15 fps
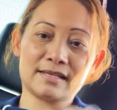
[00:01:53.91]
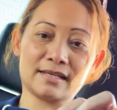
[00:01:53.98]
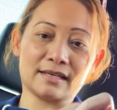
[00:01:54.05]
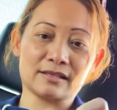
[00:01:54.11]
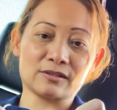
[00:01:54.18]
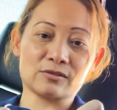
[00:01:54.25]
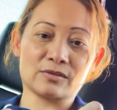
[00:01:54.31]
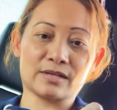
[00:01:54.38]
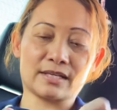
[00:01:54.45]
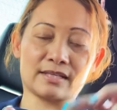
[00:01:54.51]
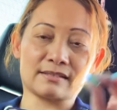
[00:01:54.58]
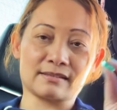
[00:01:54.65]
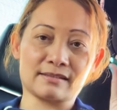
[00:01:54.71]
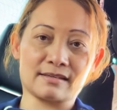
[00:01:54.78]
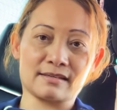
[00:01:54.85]
I try
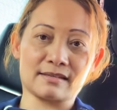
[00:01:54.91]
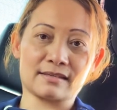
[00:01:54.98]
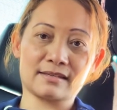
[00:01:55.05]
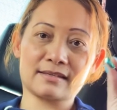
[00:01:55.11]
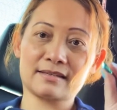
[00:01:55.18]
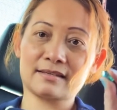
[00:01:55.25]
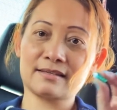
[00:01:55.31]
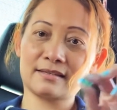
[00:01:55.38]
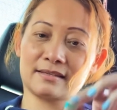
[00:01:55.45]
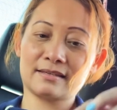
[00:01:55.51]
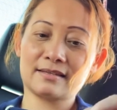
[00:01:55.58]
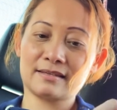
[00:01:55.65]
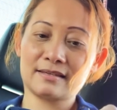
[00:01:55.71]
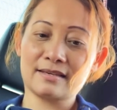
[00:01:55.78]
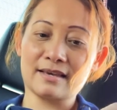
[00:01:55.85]
and take
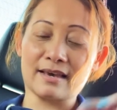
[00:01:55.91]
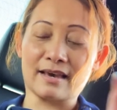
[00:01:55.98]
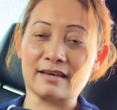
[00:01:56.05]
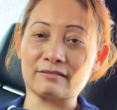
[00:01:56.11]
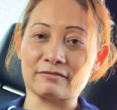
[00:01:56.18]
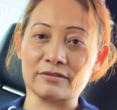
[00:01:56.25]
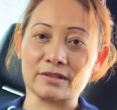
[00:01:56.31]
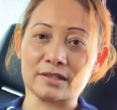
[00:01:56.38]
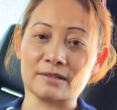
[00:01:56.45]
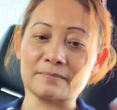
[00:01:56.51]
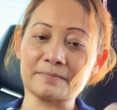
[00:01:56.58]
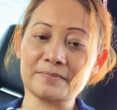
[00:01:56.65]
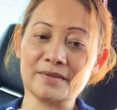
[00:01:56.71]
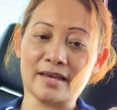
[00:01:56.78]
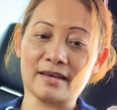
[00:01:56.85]
Advil.
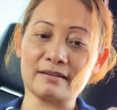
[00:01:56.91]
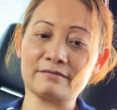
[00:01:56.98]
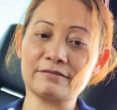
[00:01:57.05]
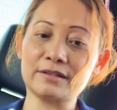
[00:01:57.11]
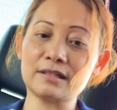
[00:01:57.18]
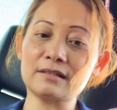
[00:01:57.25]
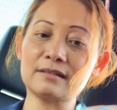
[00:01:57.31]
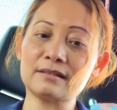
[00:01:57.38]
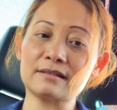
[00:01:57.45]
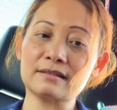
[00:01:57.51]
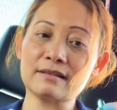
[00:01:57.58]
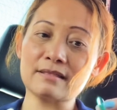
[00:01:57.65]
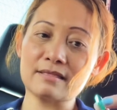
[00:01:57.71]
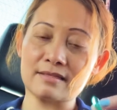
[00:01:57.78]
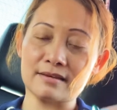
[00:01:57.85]
Advil
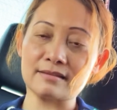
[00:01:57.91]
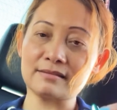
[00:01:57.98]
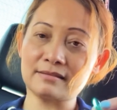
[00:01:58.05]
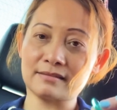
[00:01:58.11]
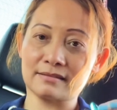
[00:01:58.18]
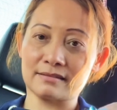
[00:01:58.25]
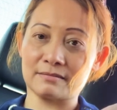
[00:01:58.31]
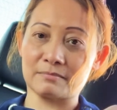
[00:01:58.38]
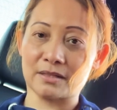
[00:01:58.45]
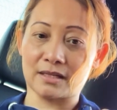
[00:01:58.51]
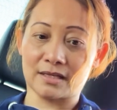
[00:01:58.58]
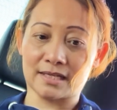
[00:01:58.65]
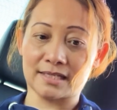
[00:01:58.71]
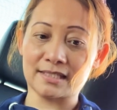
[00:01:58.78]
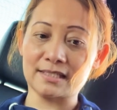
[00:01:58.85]
thins the
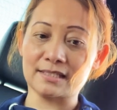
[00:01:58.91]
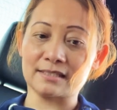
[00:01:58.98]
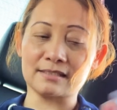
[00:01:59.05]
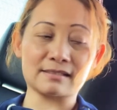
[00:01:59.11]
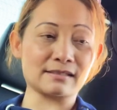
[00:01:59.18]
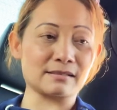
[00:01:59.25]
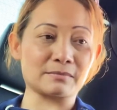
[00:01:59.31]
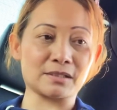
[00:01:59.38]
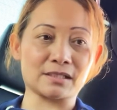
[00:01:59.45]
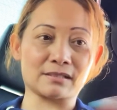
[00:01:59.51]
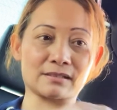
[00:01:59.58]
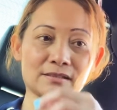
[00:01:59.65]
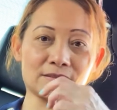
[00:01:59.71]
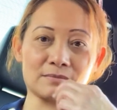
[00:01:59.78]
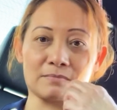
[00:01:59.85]
blood,
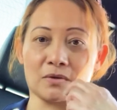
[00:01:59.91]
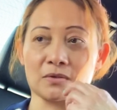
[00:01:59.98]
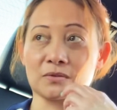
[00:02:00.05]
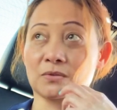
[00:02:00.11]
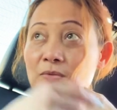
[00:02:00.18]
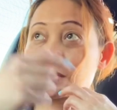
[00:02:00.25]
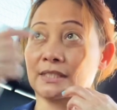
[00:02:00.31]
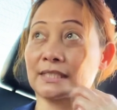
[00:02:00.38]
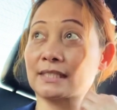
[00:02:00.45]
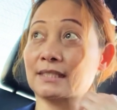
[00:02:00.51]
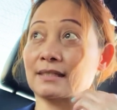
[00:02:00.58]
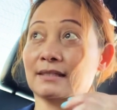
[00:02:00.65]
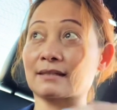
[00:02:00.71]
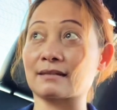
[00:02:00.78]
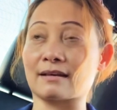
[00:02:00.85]
similar to
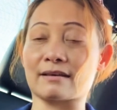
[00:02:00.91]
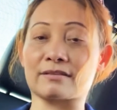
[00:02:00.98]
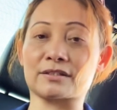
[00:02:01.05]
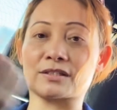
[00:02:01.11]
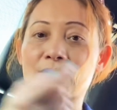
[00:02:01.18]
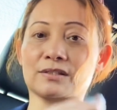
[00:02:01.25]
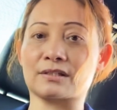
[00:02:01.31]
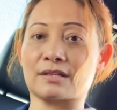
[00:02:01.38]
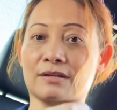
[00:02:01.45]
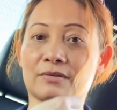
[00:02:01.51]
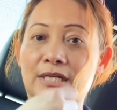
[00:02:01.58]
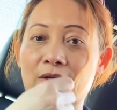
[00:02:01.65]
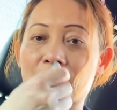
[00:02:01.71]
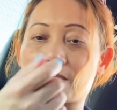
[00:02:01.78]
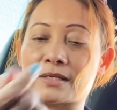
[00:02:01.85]
Motrin and other
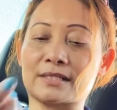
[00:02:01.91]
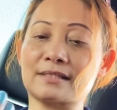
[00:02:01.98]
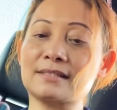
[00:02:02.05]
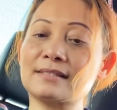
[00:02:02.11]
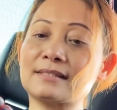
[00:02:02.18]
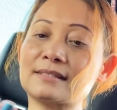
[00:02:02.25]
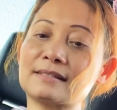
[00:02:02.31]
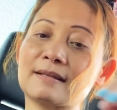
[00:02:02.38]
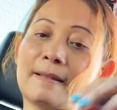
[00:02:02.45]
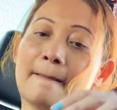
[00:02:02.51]
generic ones.